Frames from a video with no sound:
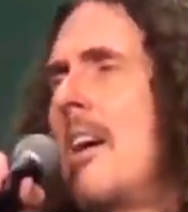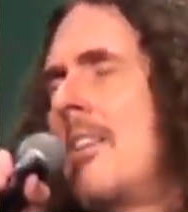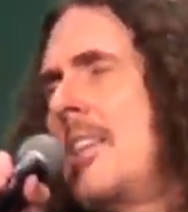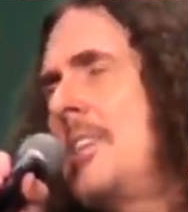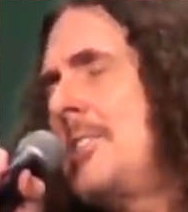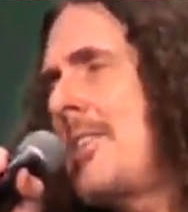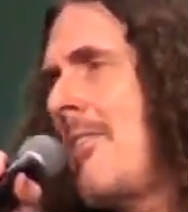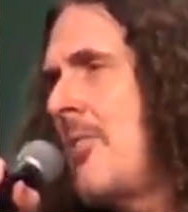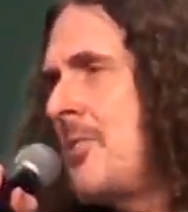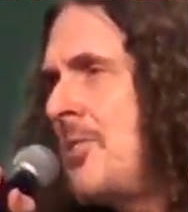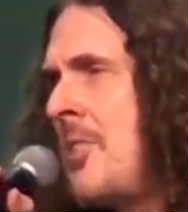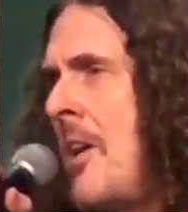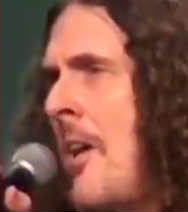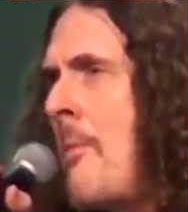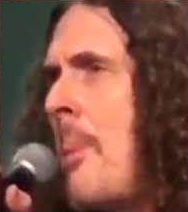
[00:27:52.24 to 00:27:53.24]
A least favorite
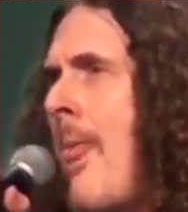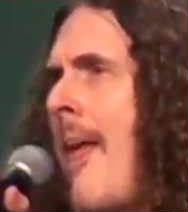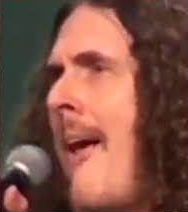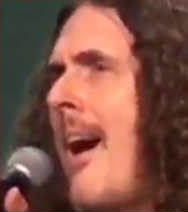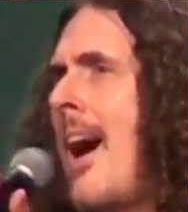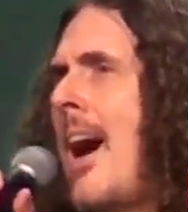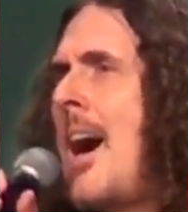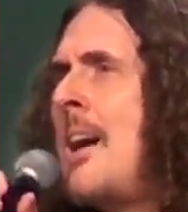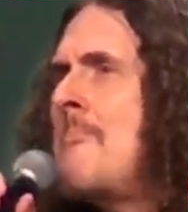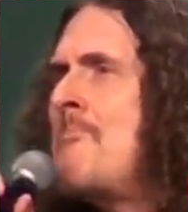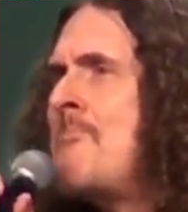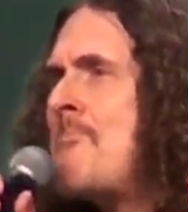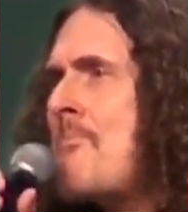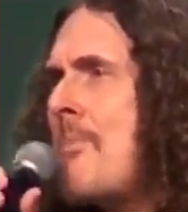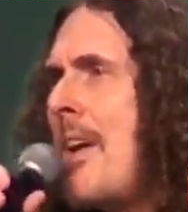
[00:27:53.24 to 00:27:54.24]
song?
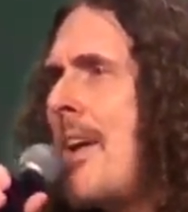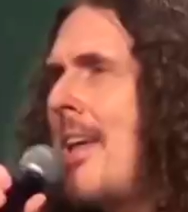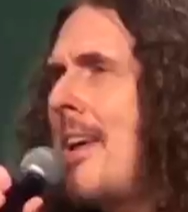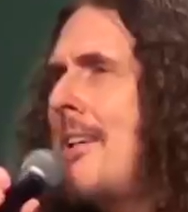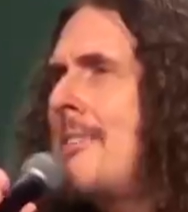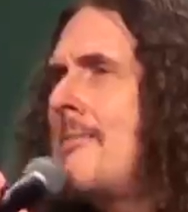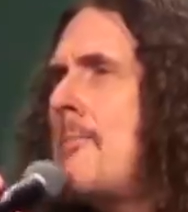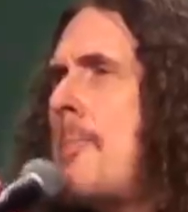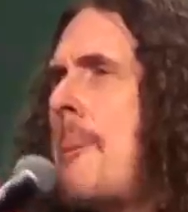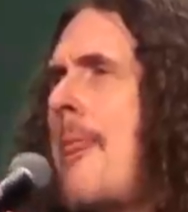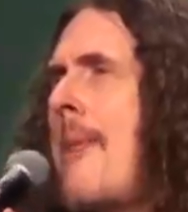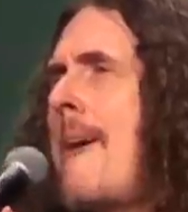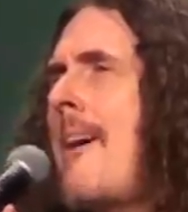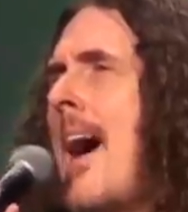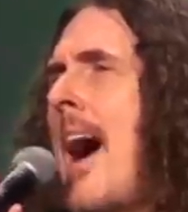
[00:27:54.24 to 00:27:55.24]
Um,
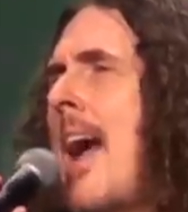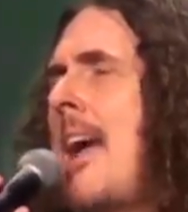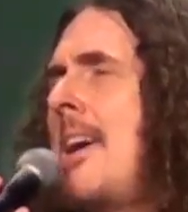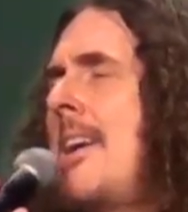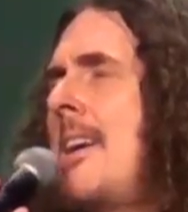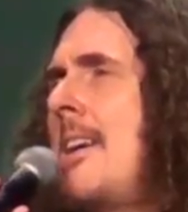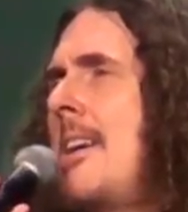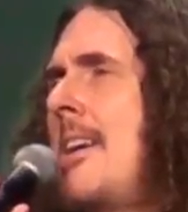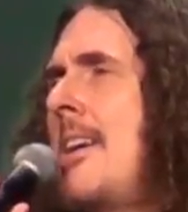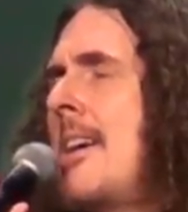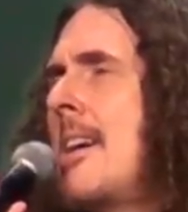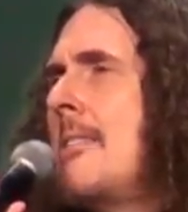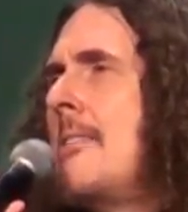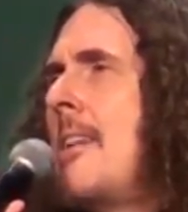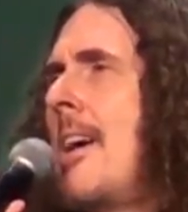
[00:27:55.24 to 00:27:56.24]
I,
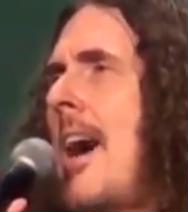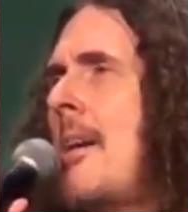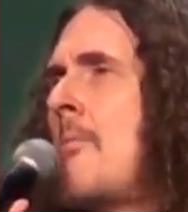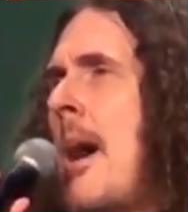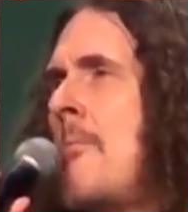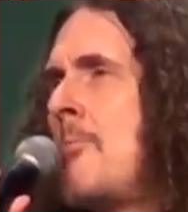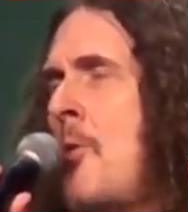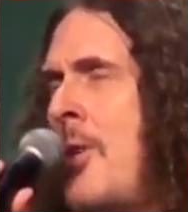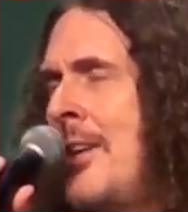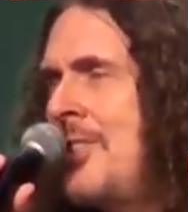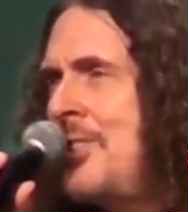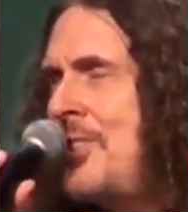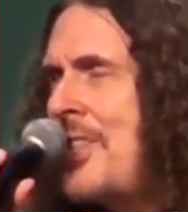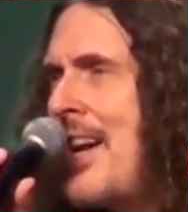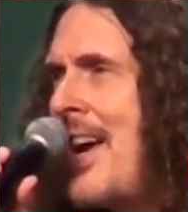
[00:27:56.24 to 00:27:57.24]
I'm, I'm going
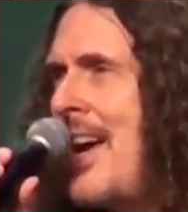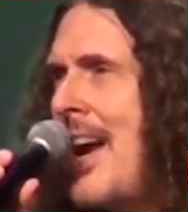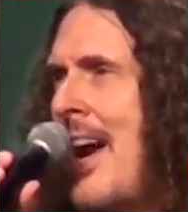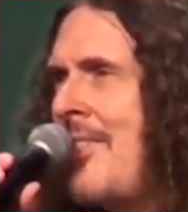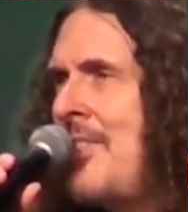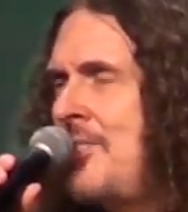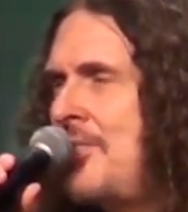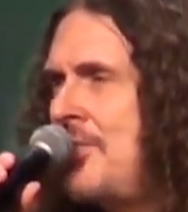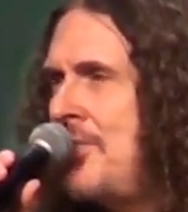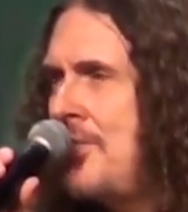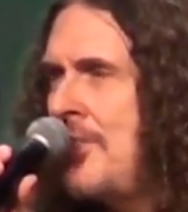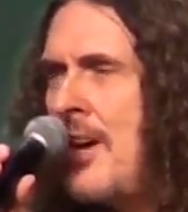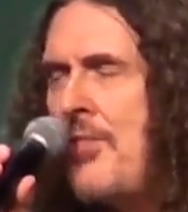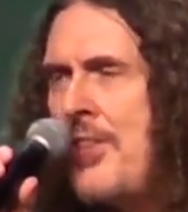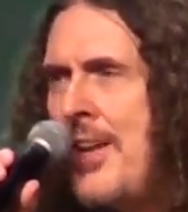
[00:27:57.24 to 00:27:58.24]
to say, and this
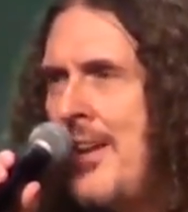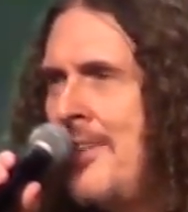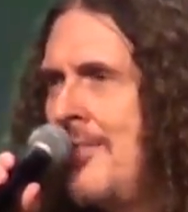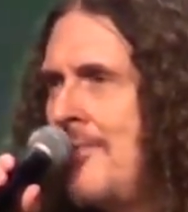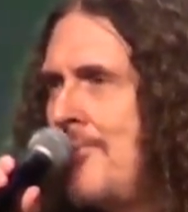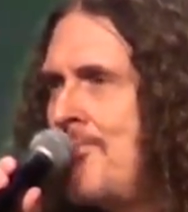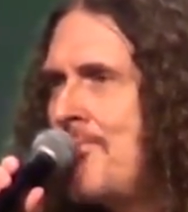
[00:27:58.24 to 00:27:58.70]
is nothing,